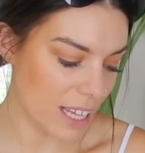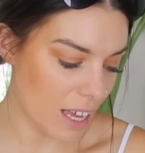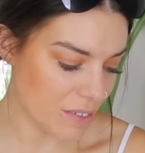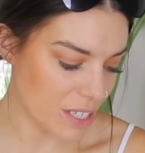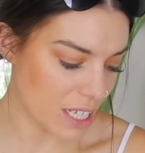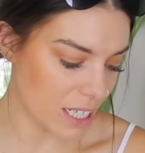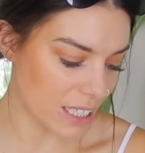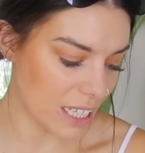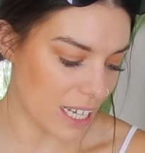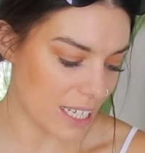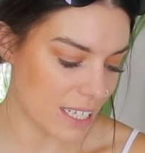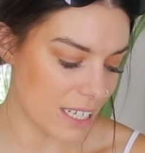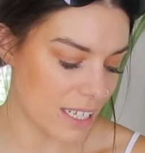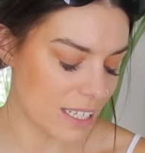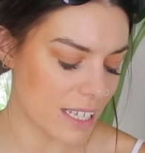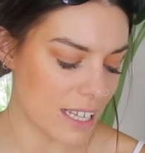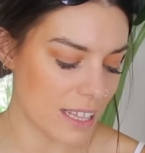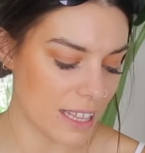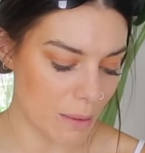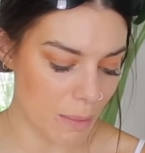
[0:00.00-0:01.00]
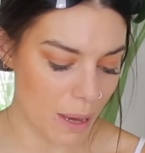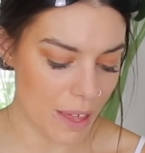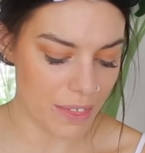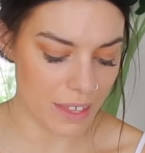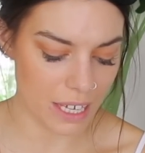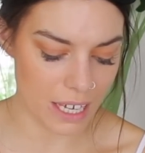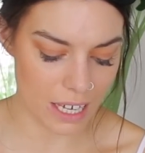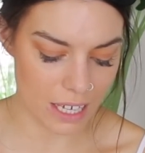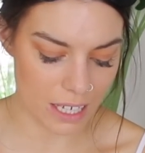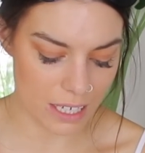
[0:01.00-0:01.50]
love sunglasses, they're my
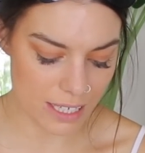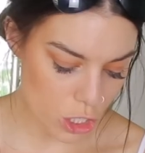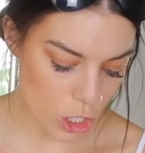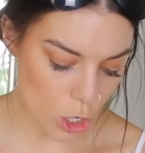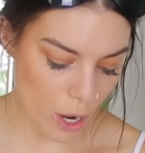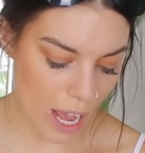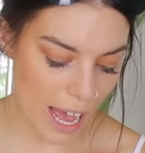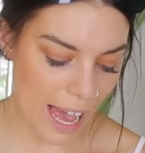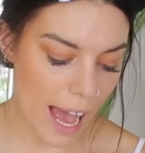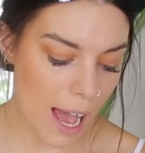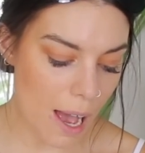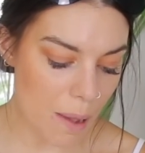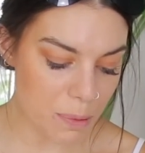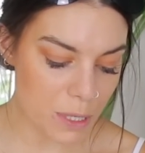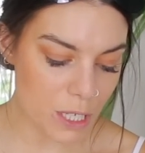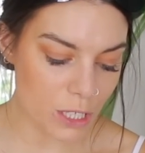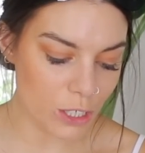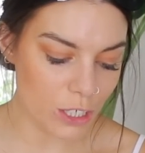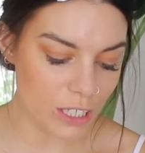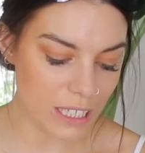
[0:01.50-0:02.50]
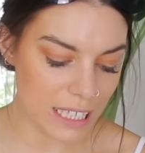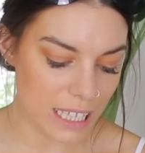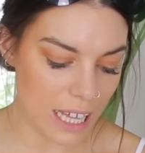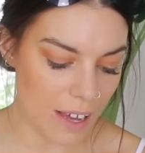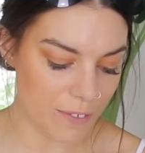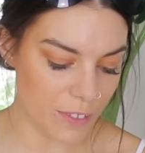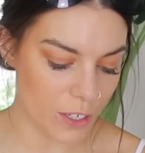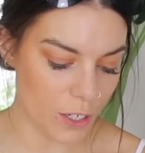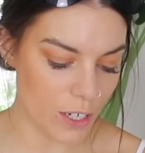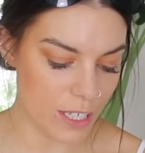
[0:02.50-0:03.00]
thing. So I absolutely
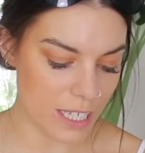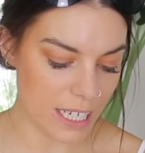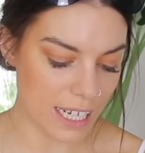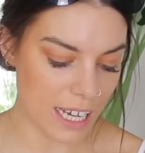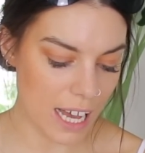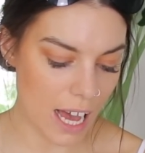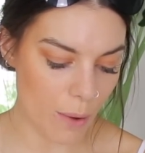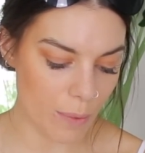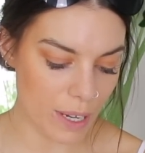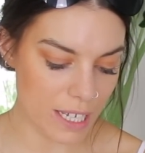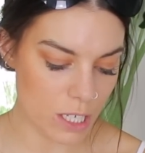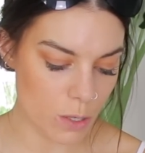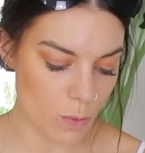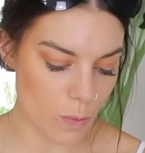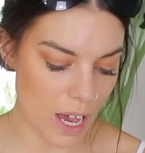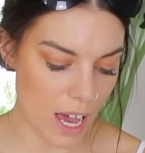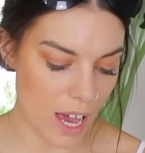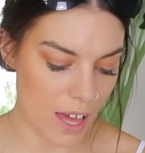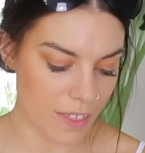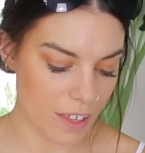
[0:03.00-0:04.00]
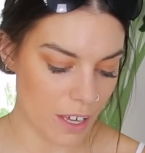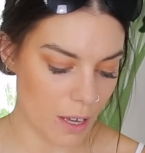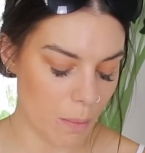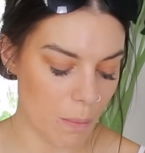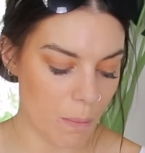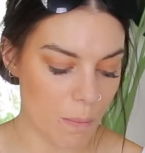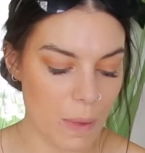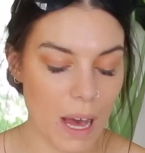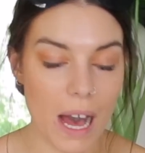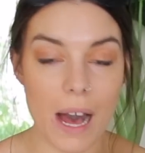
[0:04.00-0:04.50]
love those and I can't wait to wear
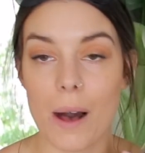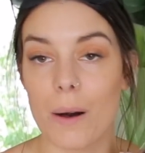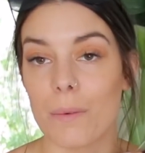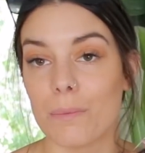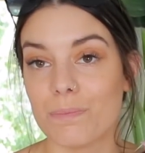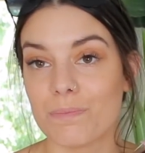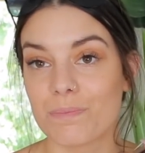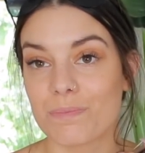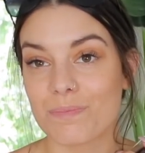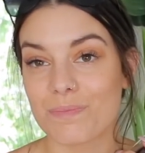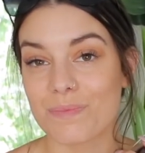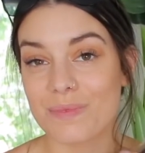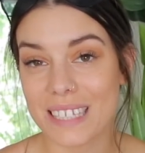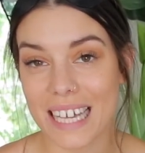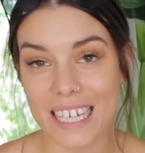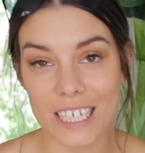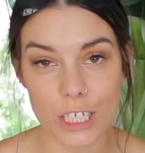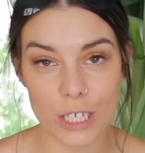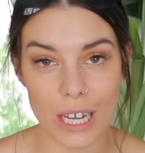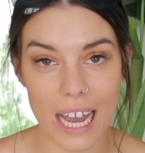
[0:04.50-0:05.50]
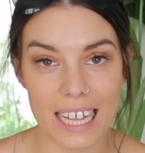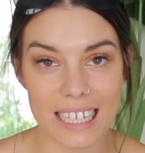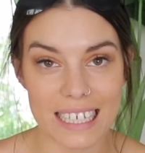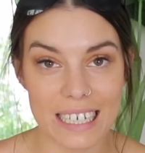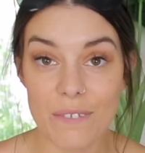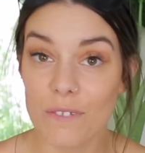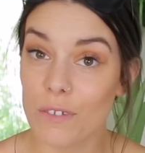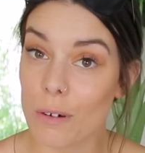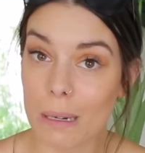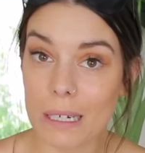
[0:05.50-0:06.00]
them. Thank you,
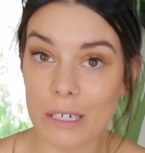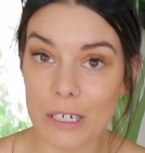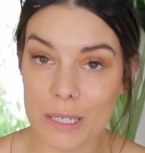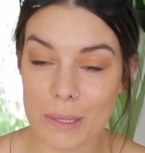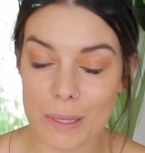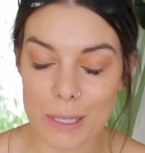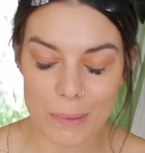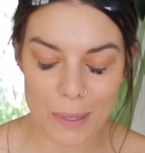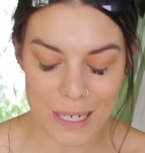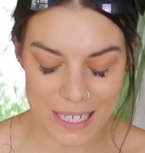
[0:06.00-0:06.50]
Ali, for my Christmas